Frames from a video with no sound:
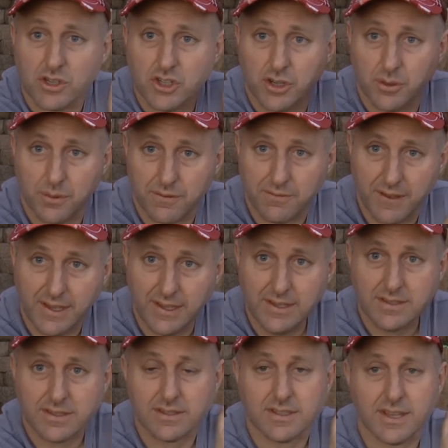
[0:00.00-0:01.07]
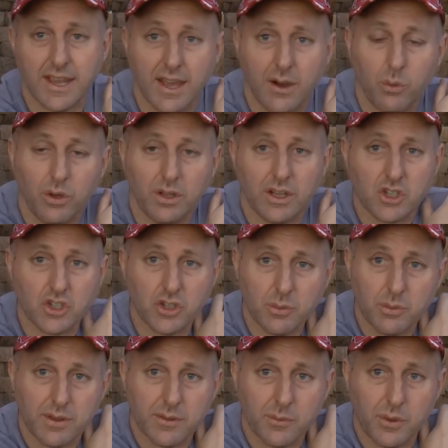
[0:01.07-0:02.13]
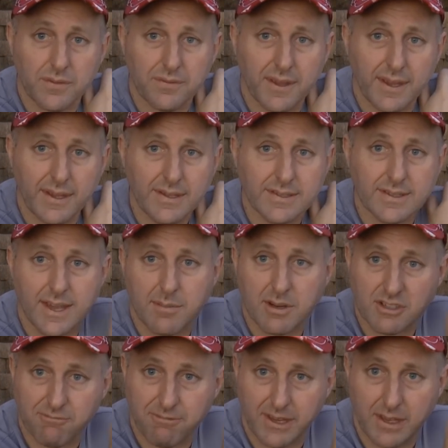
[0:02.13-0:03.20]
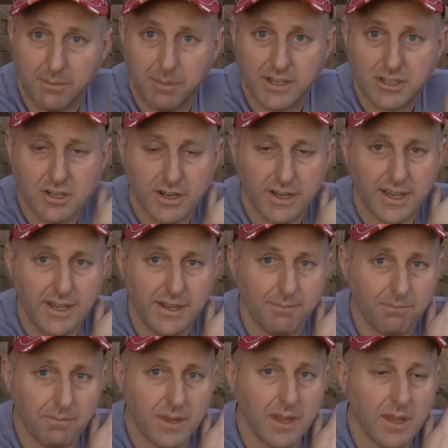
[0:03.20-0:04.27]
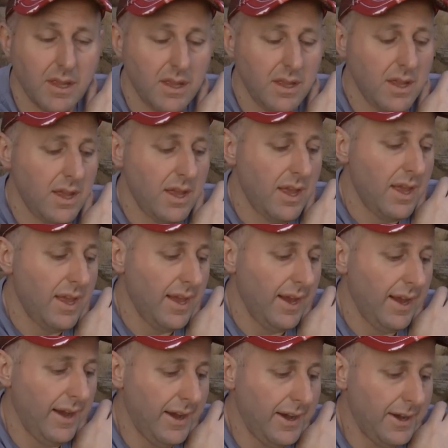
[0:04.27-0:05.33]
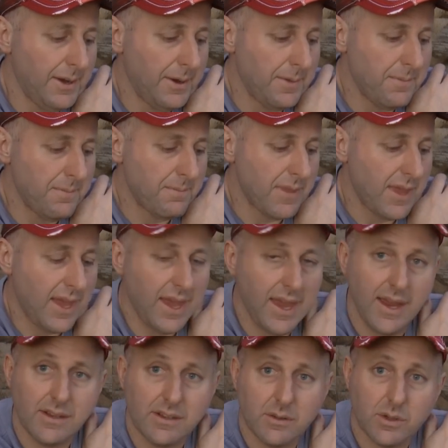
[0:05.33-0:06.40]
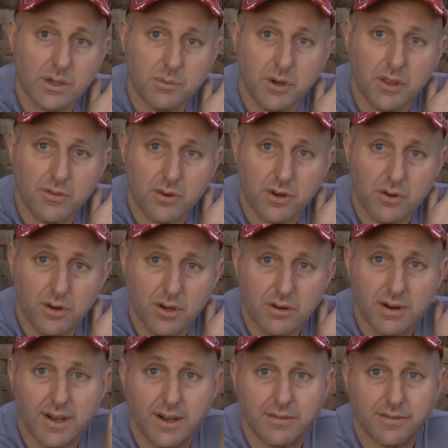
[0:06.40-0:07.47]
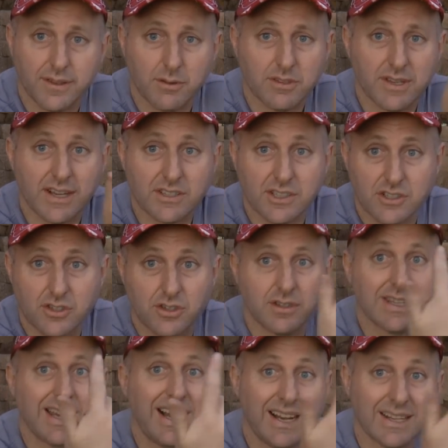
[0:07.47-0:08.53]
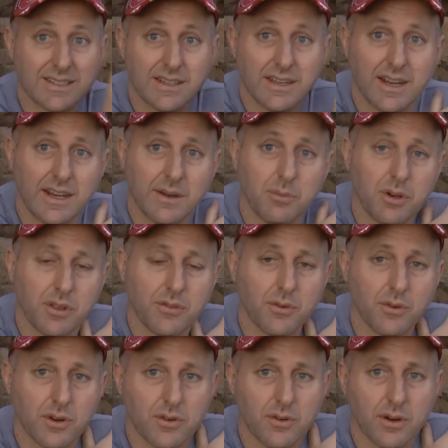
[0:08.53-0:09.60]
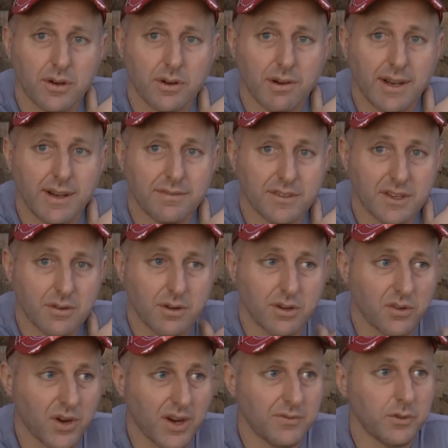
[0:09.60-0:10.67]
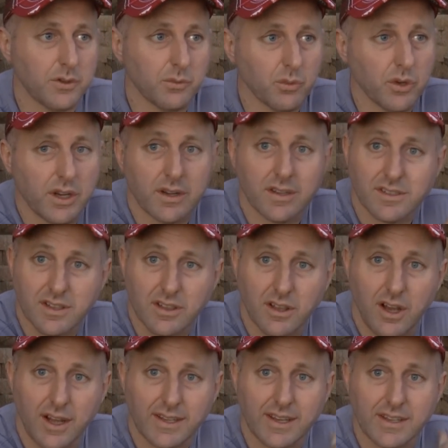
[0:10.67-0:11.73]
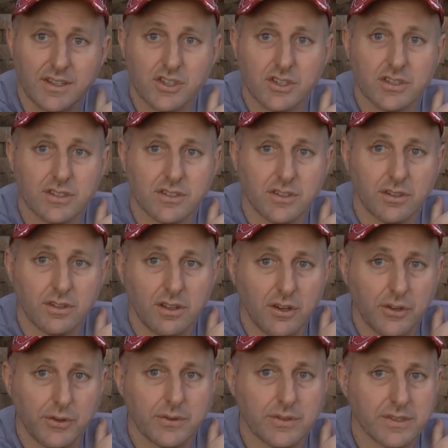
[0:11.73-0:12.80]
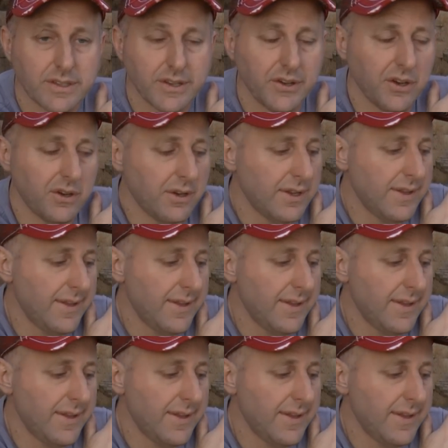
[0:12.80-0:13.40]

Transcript: to shoot it with fingers and see how well I shoot with it with fingers, see how much finger pinch I get. And I want to put it through a chronograph. It was actually too dark today to put it through a chronograph. The chronograph wouldn't work because the light conditions are too low. So